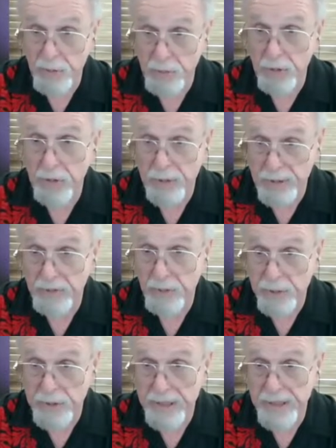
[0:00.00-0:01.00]
role in
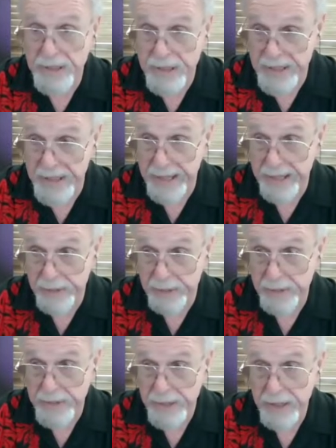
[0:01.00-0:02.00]
enforcing the
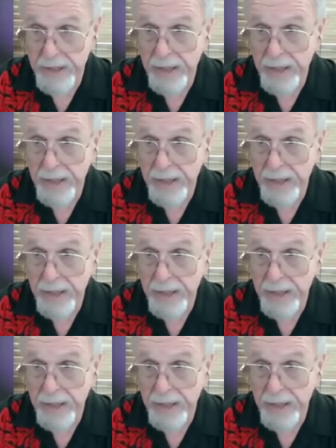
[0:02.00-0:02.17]
standards.